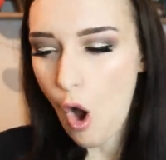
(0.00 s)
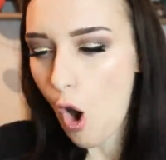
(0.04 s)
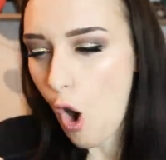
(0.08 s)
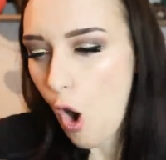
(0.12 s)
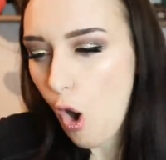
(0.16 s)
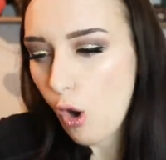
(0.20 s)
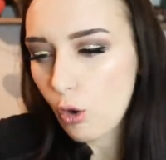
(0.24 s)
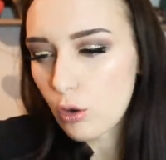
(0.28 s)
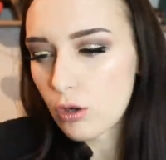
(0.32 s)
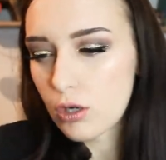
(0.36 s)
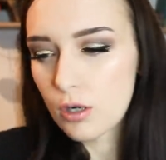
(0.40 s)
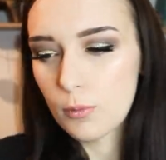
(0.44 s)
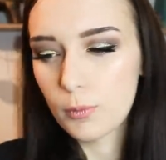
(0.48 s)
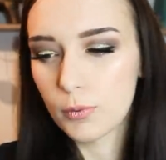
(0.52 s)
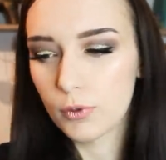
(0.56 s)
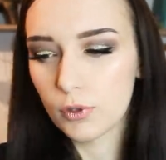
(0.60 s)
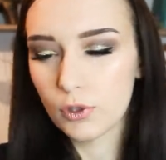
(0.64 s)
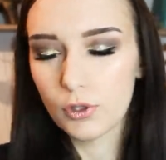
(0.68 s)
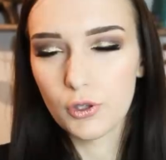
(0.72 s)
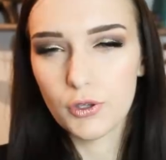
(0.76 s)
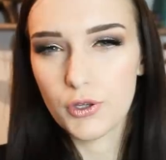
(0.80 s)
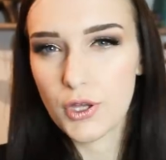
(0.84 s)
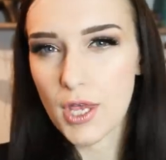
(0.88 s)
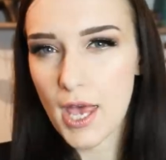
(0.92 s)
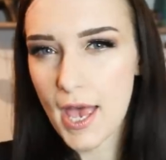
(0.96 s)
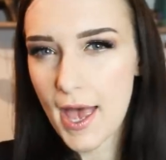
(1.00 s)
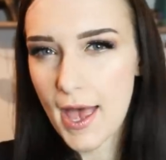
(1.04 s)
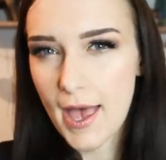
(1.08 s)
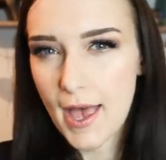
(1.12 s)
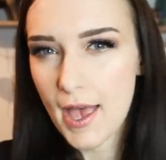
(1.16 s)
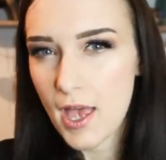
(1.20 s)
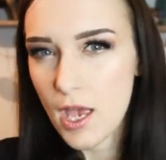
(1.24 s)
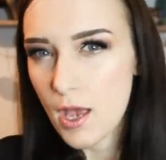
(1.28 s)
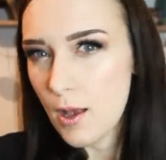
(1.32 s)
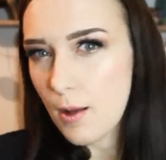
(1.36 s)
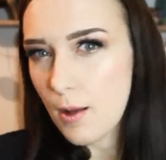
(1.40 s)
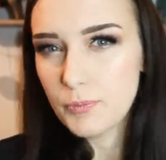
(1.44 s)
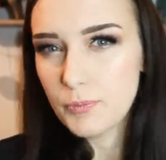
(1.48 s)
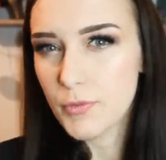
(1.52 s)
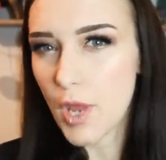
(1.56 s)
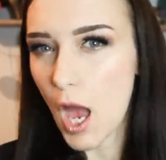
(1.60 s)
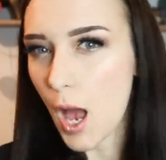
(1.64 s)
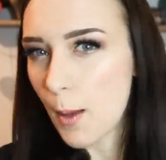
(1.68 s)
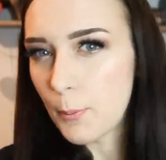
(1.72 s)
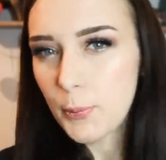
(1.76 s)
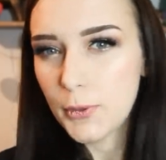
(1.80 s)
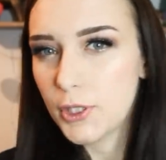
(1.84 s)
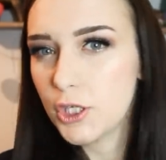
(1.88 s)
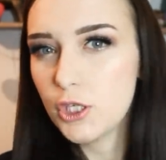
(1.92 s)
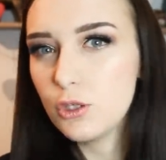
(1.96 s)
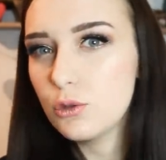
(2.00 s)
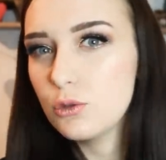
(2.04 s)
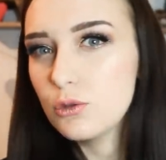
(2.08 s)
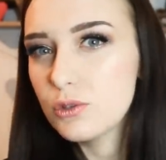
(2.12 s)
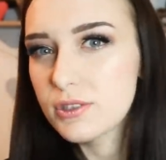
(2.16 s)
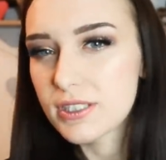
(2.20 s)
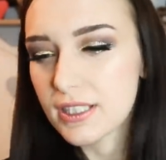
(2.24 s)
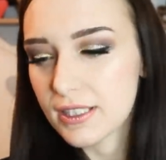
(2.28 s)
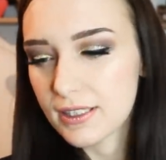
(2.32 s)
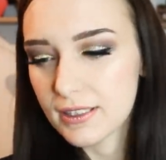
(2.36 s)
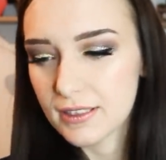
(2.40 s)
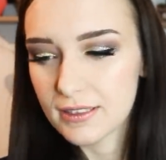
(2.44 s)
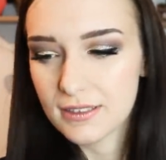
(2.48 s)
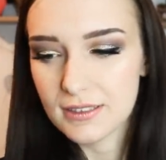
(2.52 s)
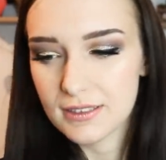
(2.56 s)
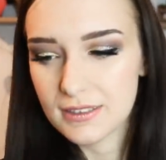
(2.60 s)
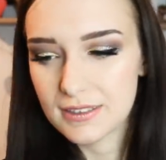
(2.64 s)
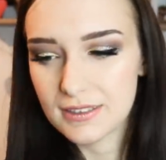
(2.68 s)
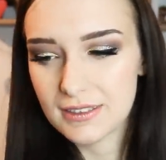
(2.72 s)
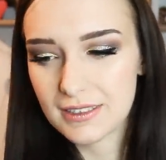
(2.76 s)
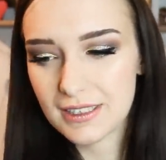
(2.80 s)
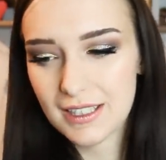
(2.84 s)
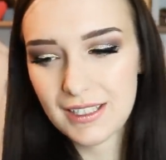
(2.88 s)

horrible, they're abusers.